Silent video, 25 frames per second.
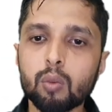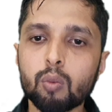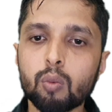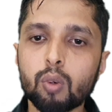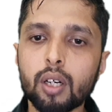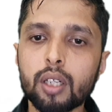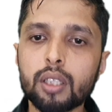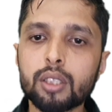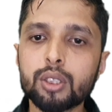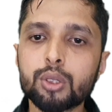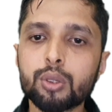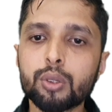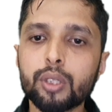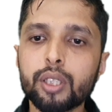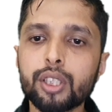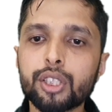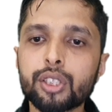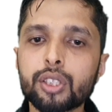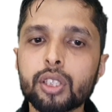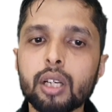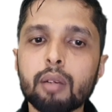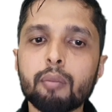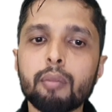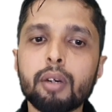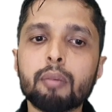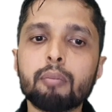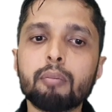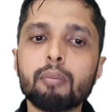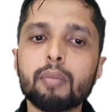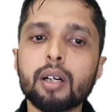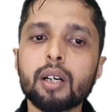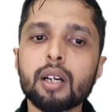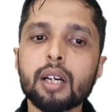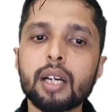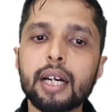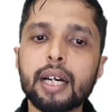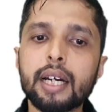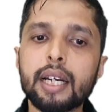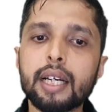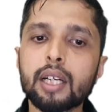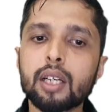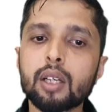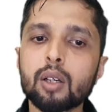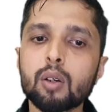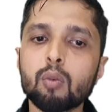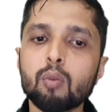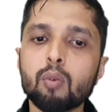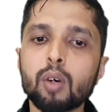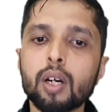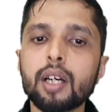one judicial member and
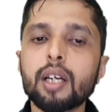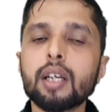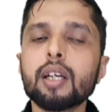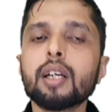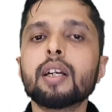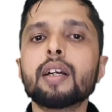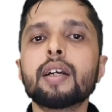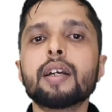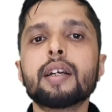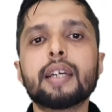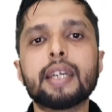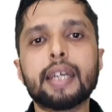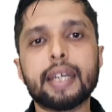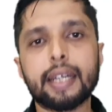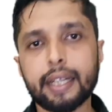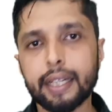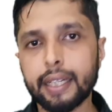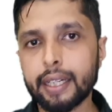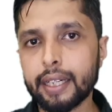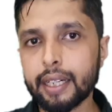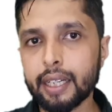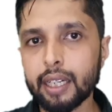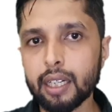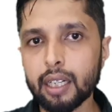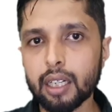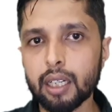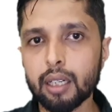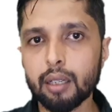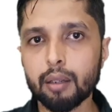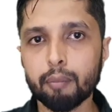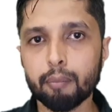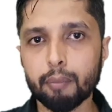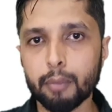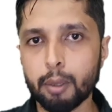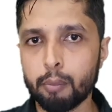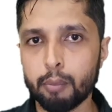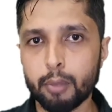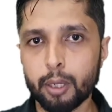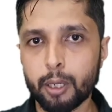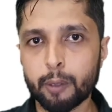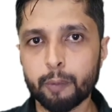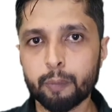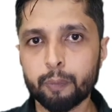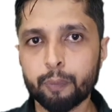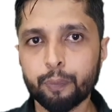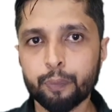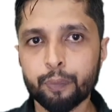one technical member.